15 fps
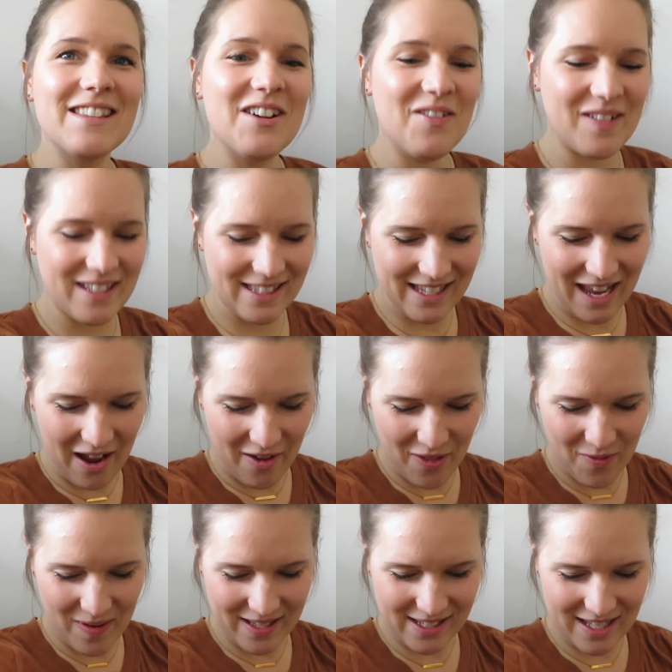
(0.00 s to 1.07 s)
so we'll see how
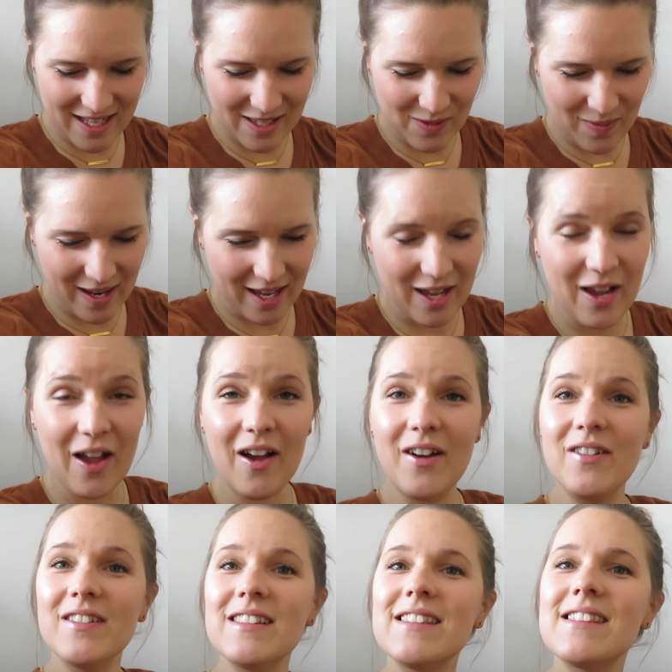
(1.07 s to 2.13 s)
the rest of this week
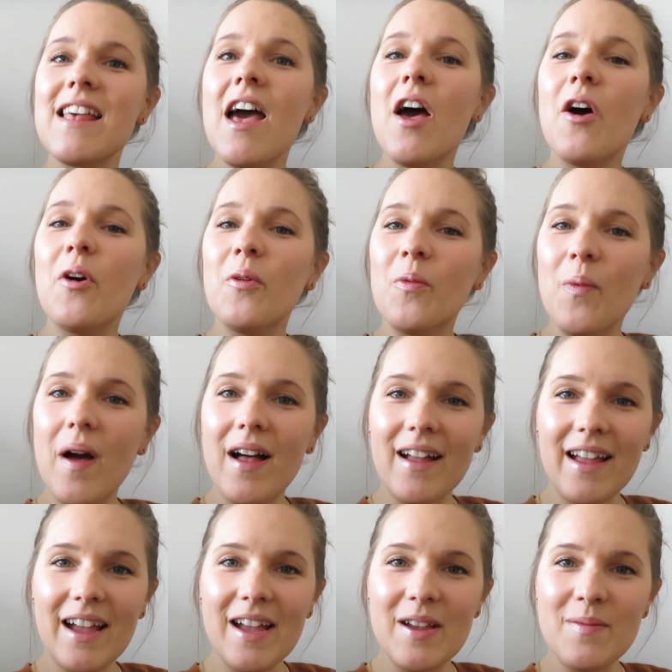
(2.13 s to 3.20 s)
goes.
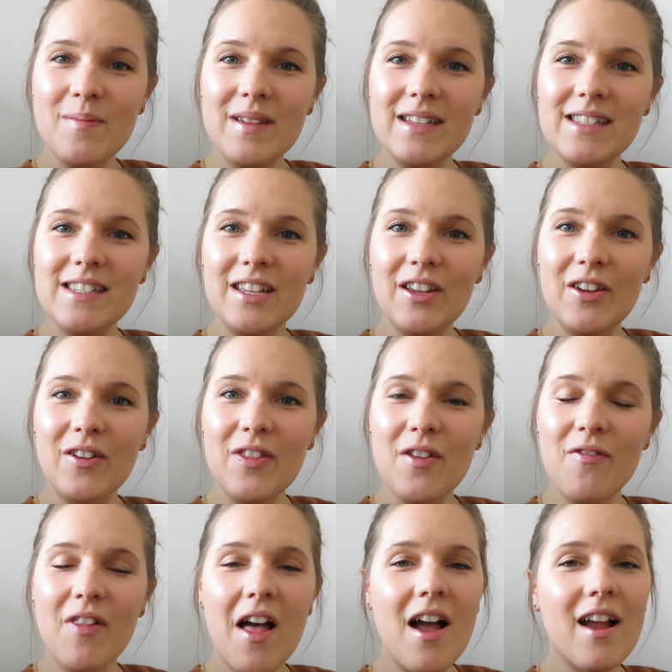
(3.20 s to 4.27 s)
Welcome to the
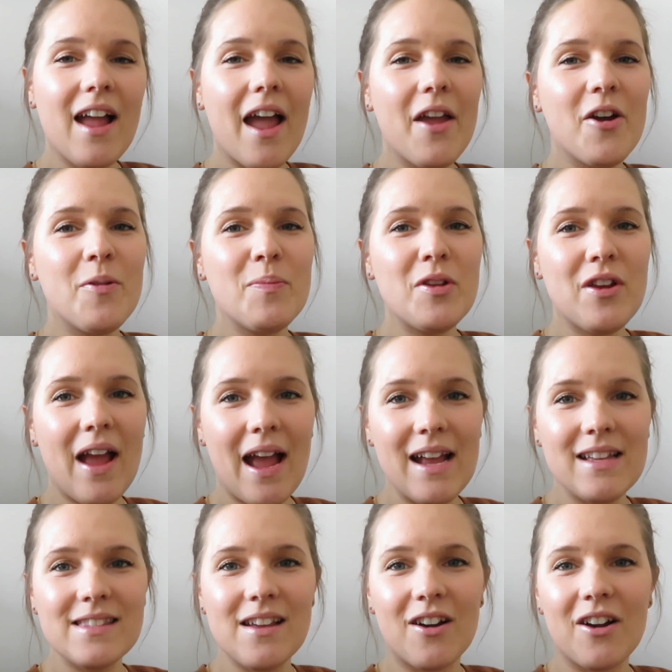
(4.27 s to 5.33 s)
vlog. I hope you
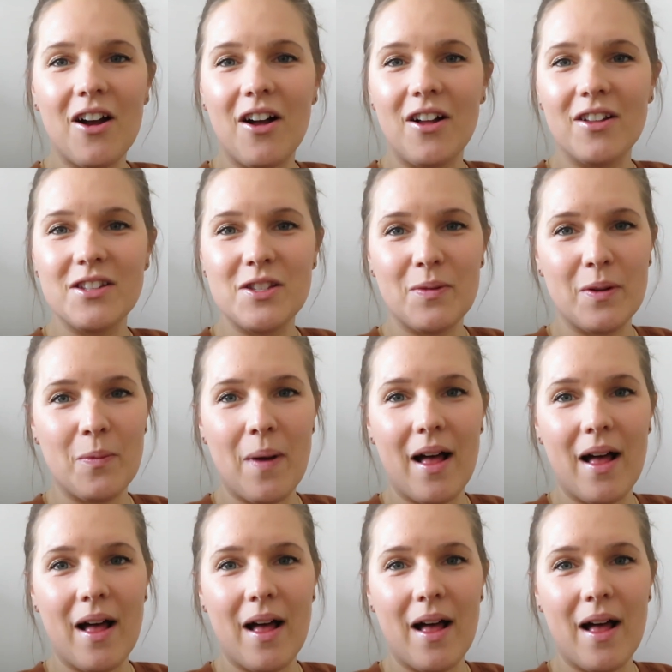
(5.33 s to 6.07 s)
guys are all doing